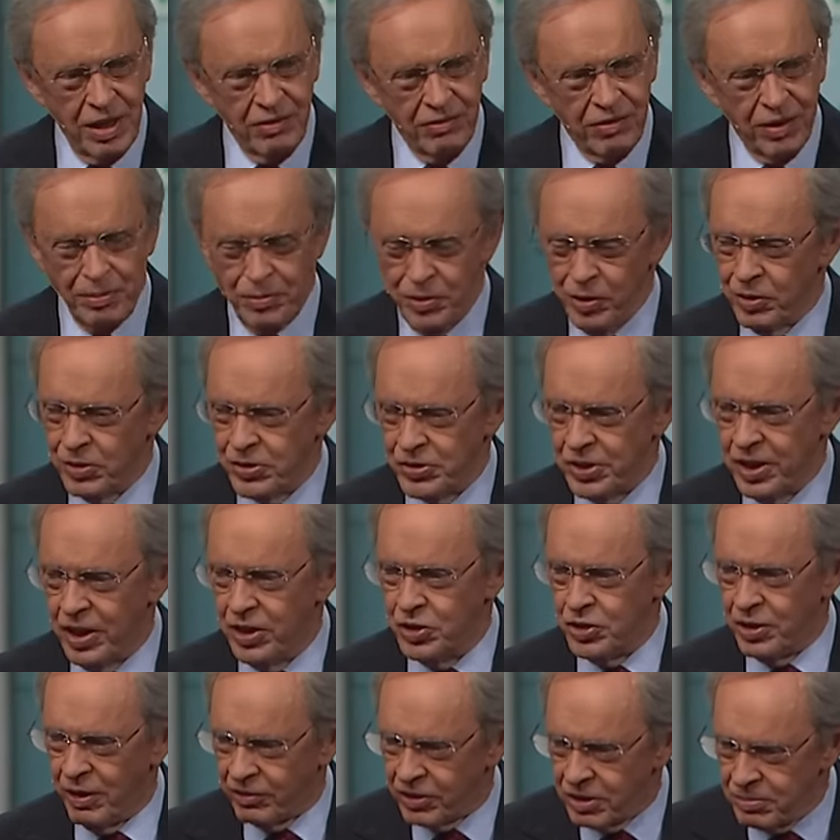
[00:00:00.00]
from your
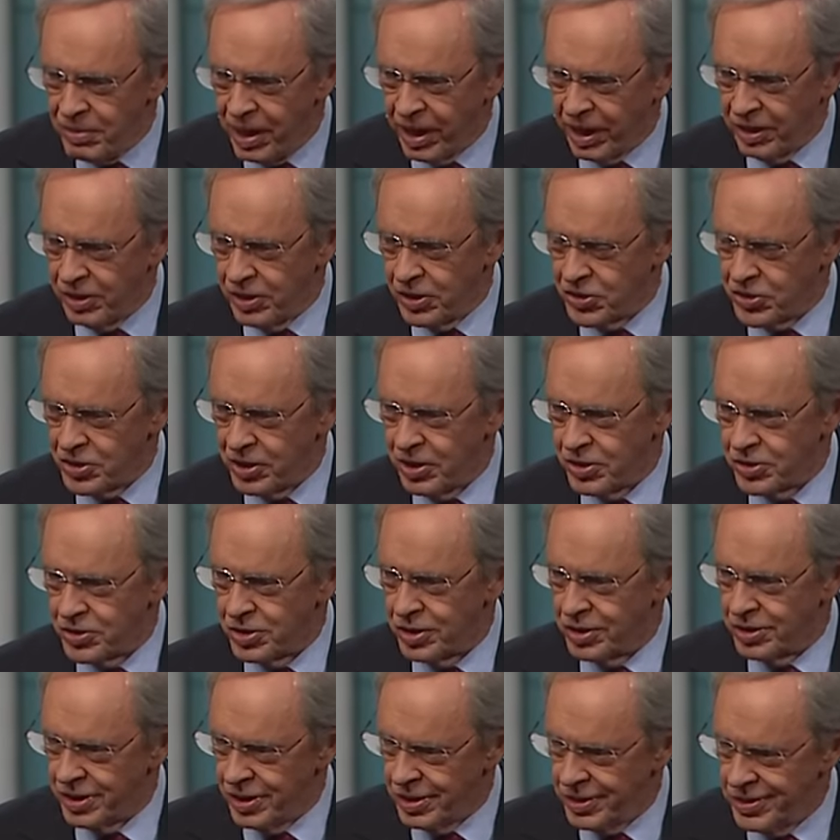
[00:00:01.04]
sins, you have to make a
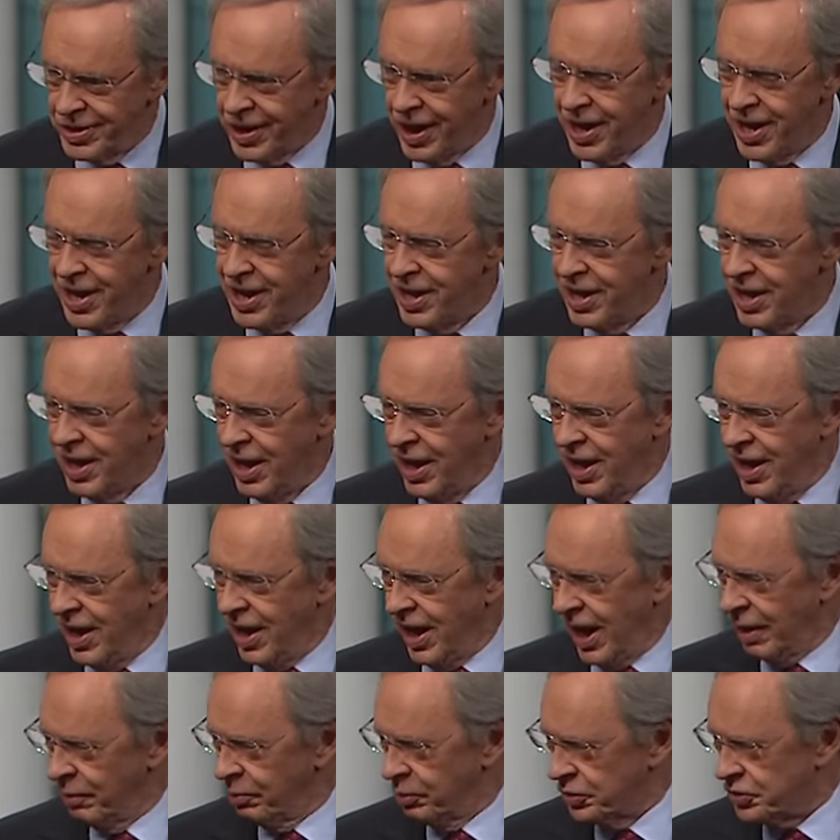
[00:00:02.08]
decision. Today,
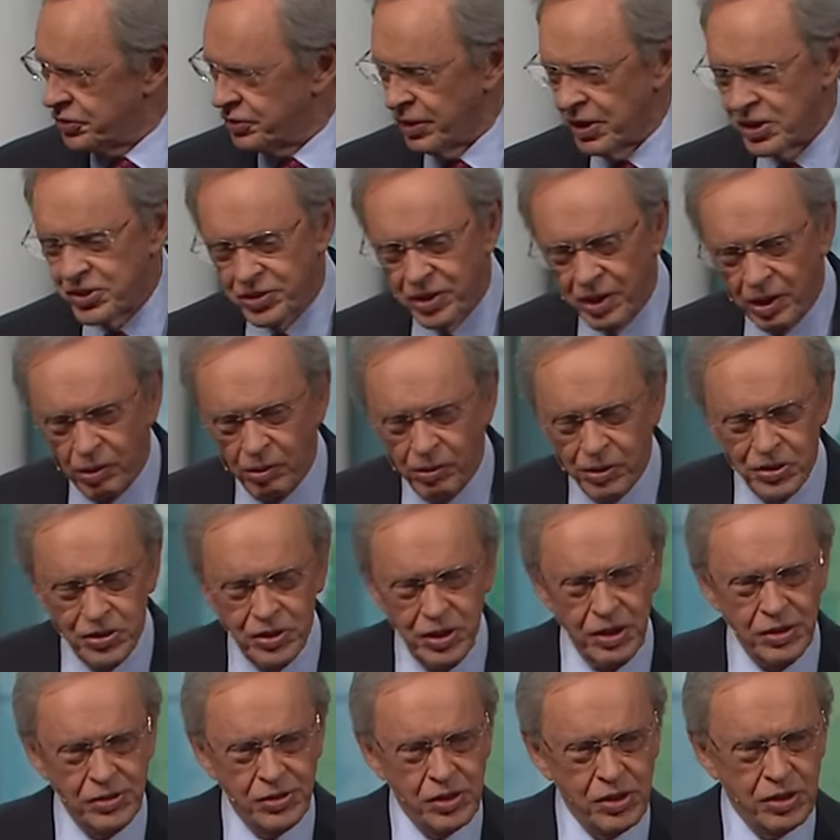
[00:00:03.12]
I will trust the Lord
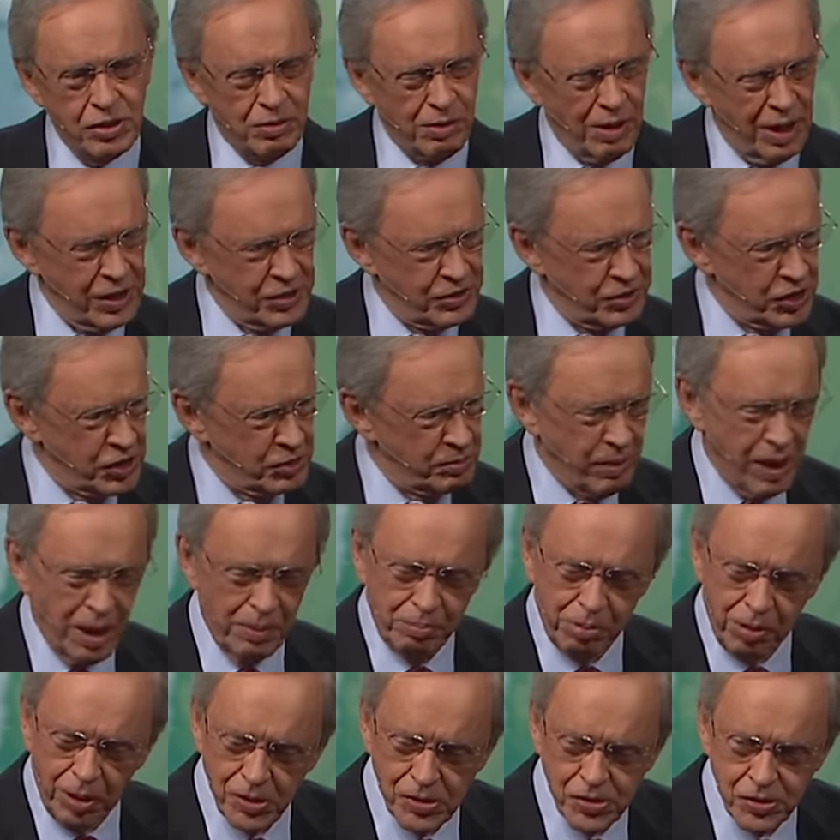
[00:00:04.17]
Jesus Christ as my
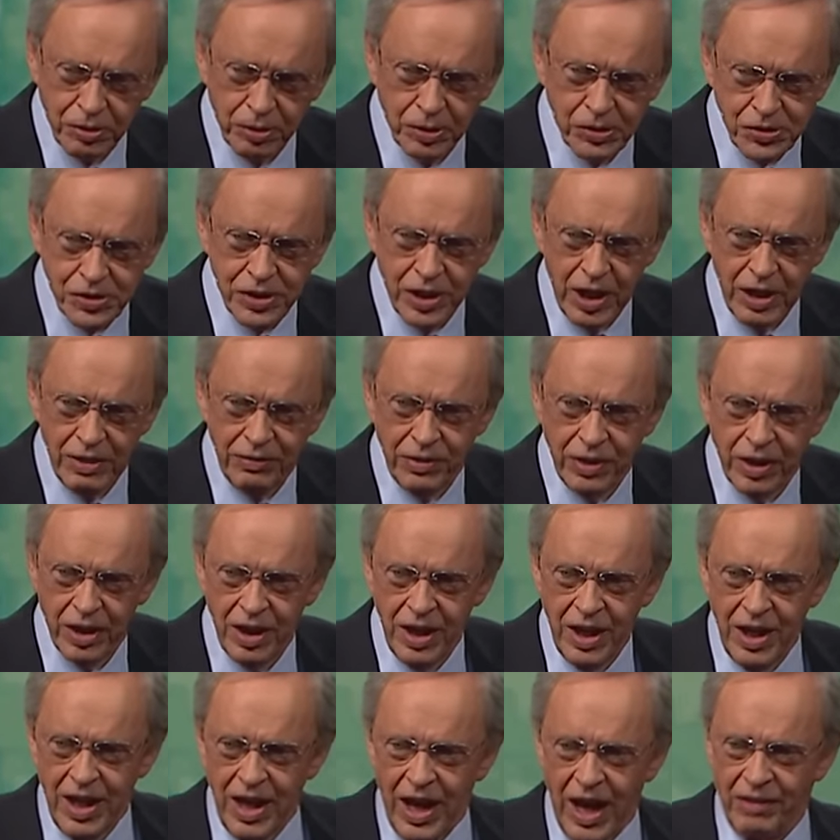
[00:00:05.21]
personal Savior.
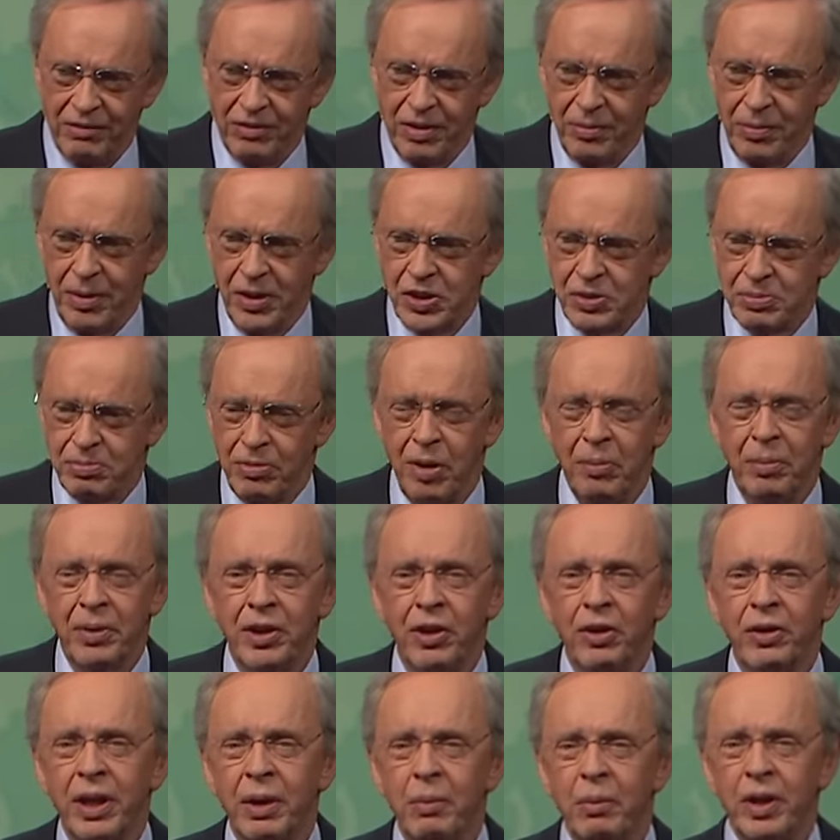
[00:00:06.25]
And from this moment
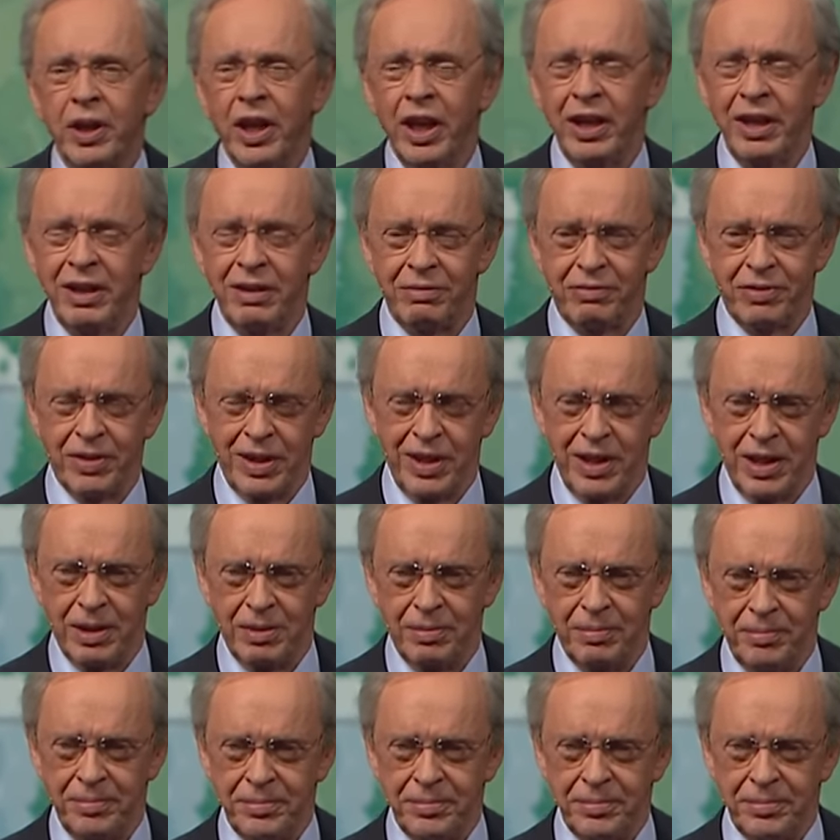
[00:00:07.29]
on, I want to live for him.